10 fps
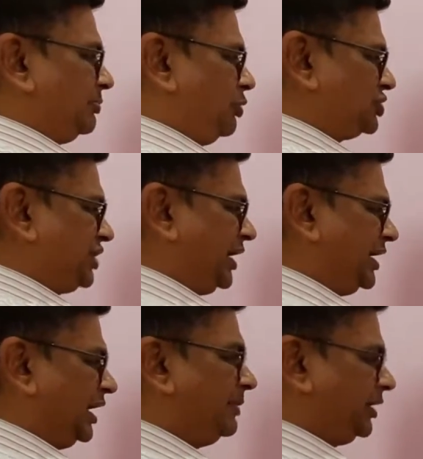for second
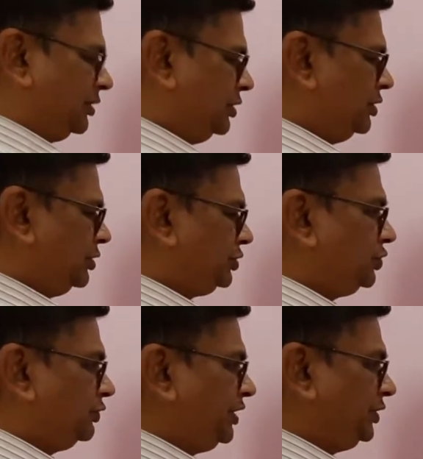element,
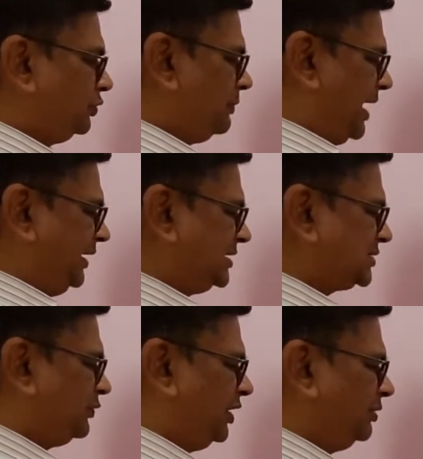2 into minus
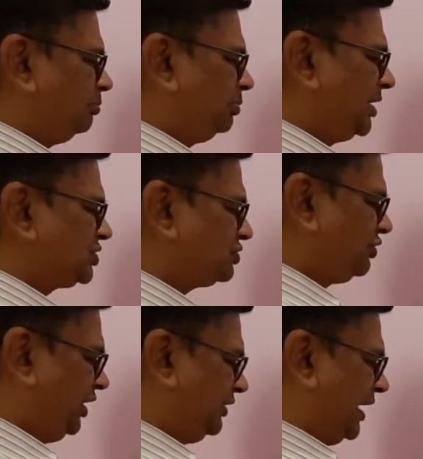1 plus
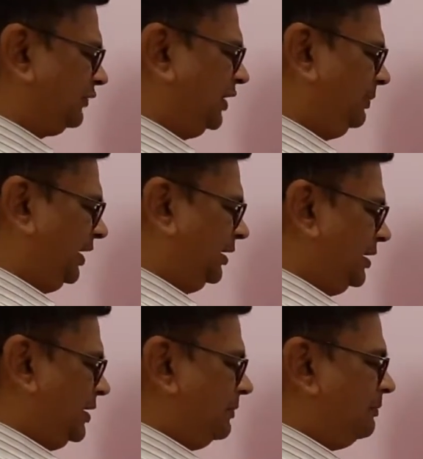3, that will be
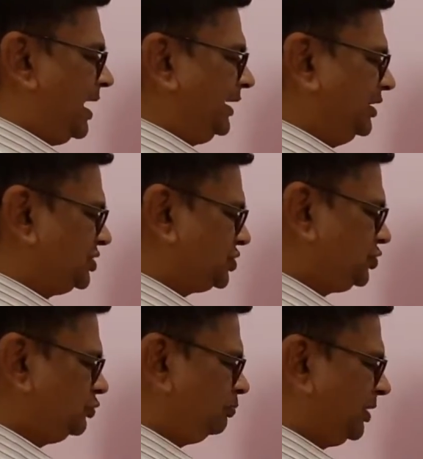minus
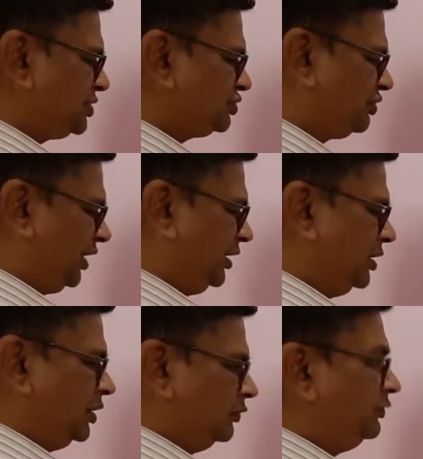2 plus 3,
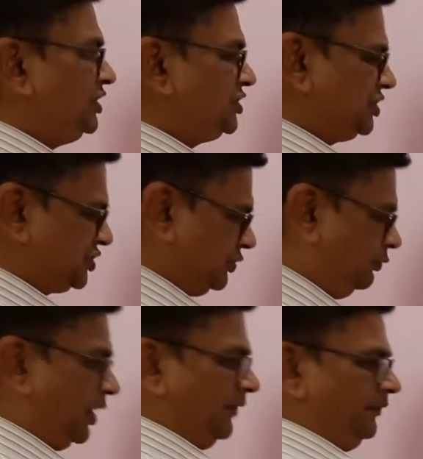which is
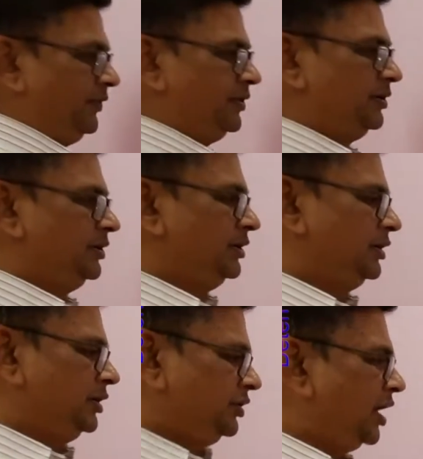1.
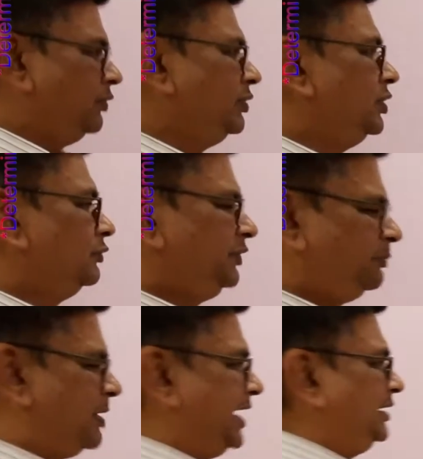Now we
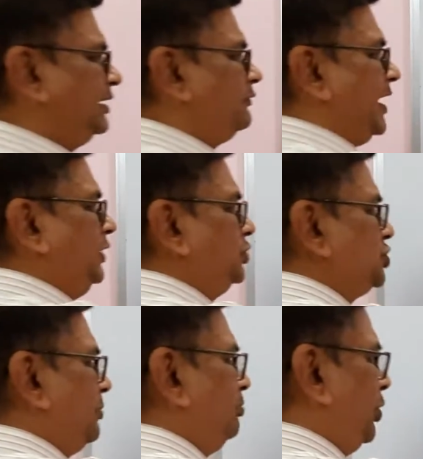find the values
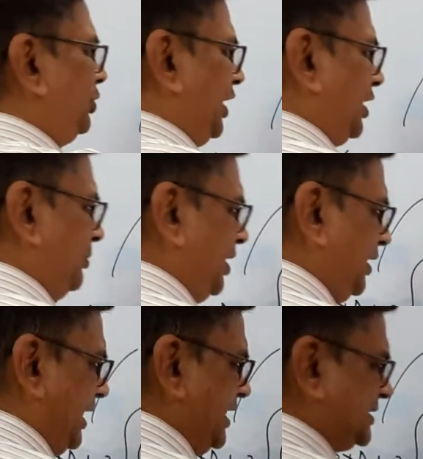of both
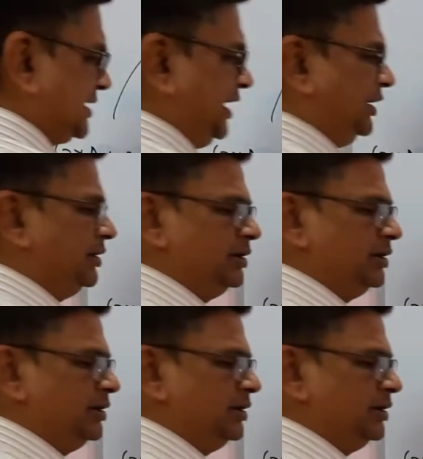determinant and see